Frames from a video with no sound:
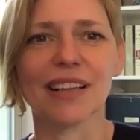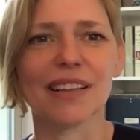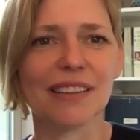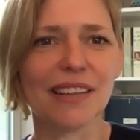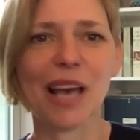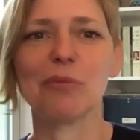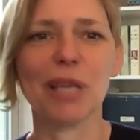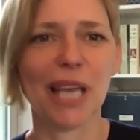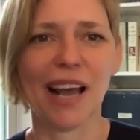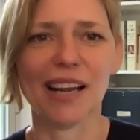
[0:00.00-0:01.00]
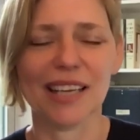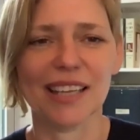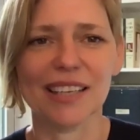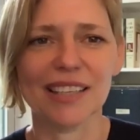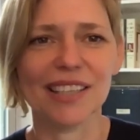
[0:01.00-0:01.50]
let me at
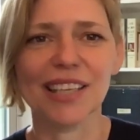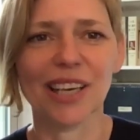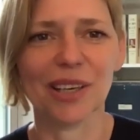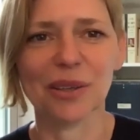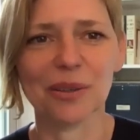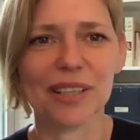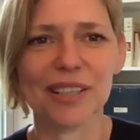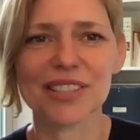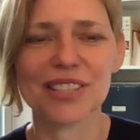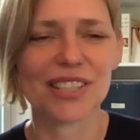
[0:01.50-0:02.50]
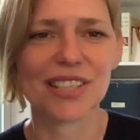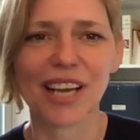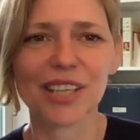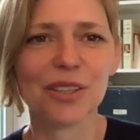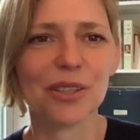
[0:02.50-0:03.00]
it you know it just
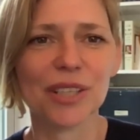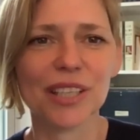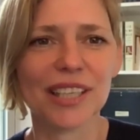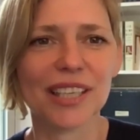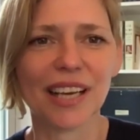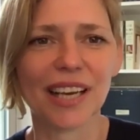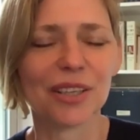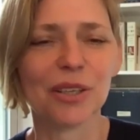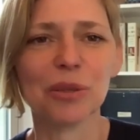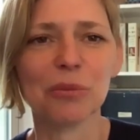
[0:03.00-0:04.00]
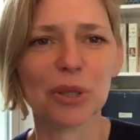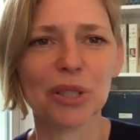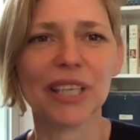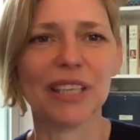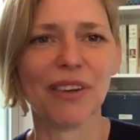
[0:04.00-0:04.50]
i couldn't i couldn't
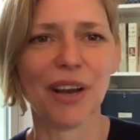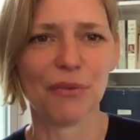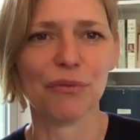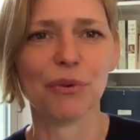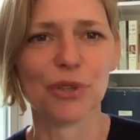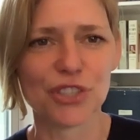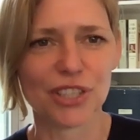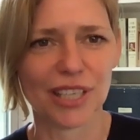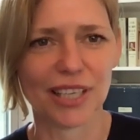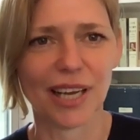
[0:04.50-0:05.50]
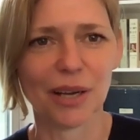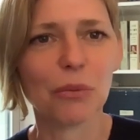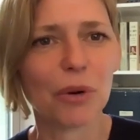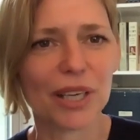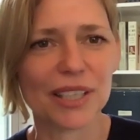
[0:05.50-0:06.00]
believe how fortunate i
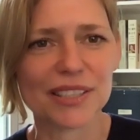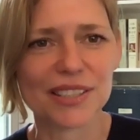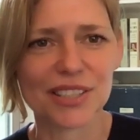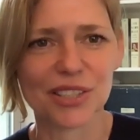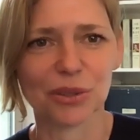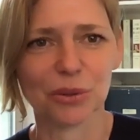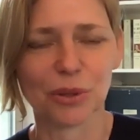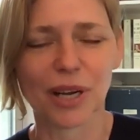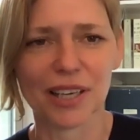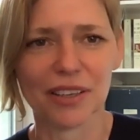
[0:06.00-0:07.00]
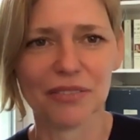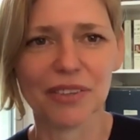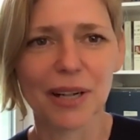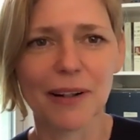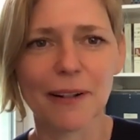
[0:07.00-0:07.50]
was to kind
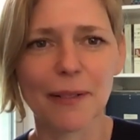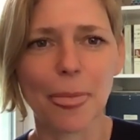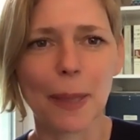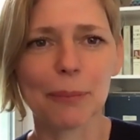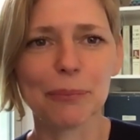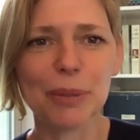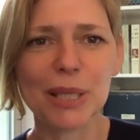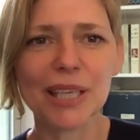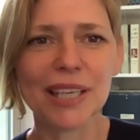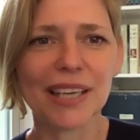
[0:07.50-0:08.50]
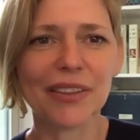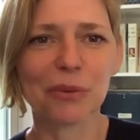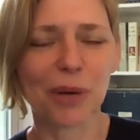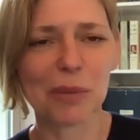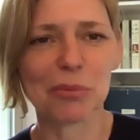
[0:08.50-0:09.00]
of be in the
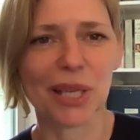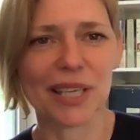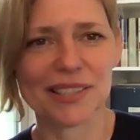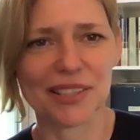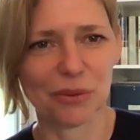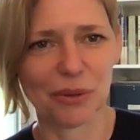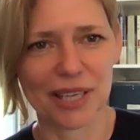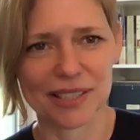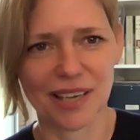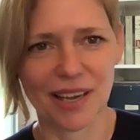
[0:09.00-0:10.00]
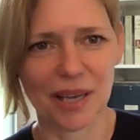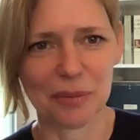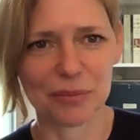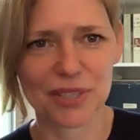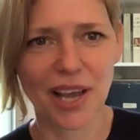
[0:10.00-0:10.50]
right place at the right
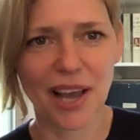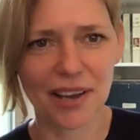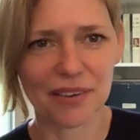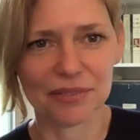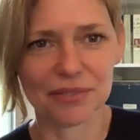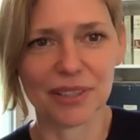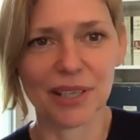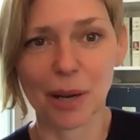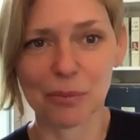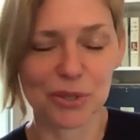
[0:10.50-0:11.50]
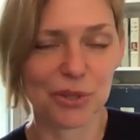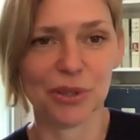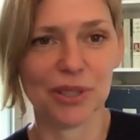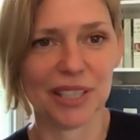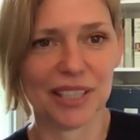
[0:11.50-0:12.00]
time to have an
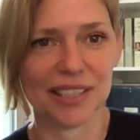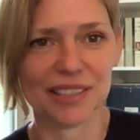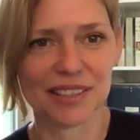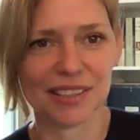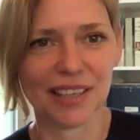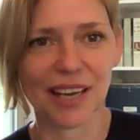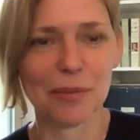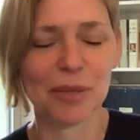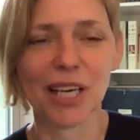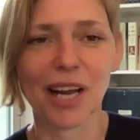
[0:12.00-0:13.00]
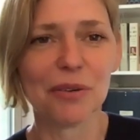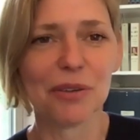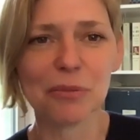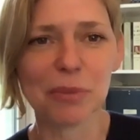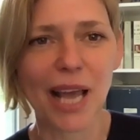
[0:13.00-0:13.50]
opportunity to i mean i
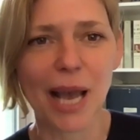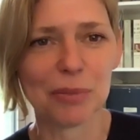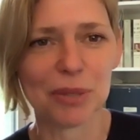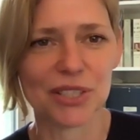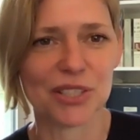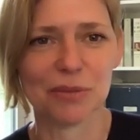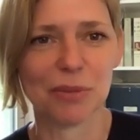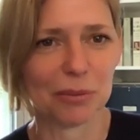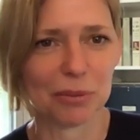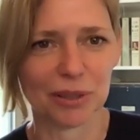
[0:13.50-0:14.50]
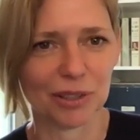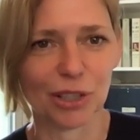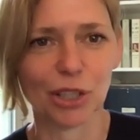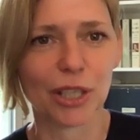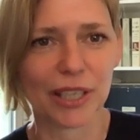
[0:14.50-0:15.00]
would have been happy just to be able to
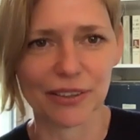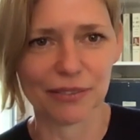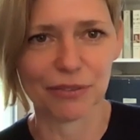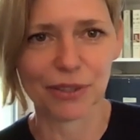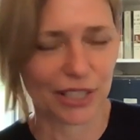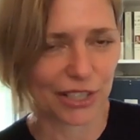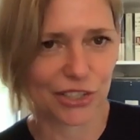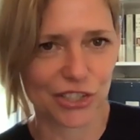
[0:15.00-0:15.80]
look at the footage